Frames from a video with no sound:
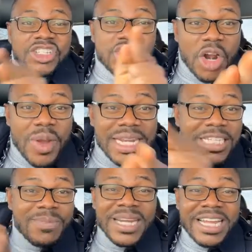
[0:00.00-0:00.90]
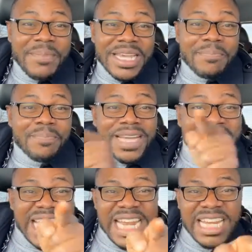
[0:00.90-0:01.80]
During this pandemic,
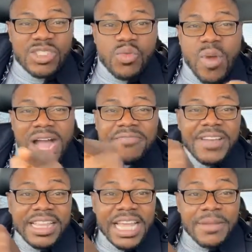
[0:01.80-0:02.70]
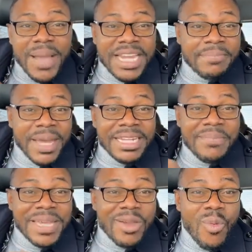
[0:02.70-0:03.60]
Canadians who were affected by the
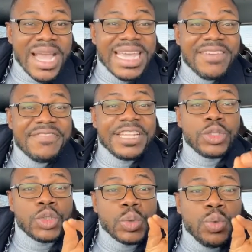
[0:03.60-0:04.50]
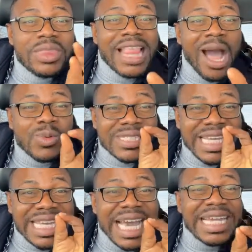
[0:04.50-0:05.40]
pandemic were given
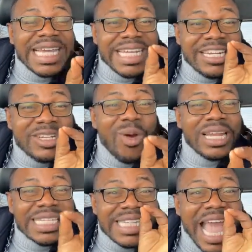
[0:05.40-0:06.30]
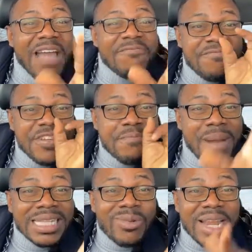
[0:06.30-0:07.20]
2,000 Canadian dollars every
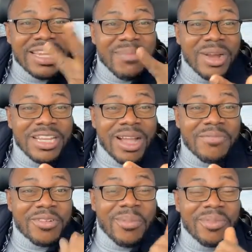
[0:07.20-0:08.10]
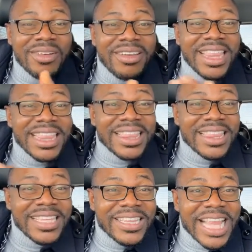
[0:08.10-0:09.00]
month. Where did the money come from?
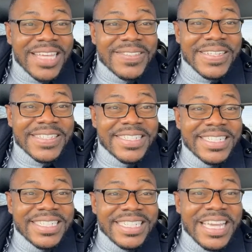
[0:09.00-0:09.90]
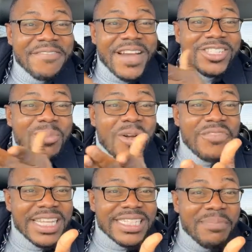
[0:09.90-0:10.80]
Taxes. In fact, some
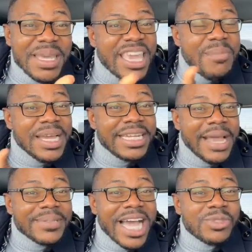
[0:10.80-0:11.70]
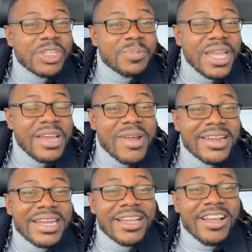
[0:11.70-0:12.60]
of it became a debt. As we're speaking
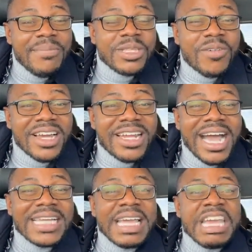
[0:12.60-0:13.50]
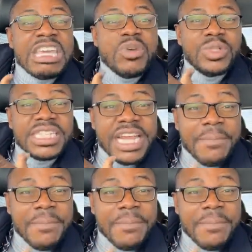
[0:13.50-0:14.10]
right now, the government of Canada has a huge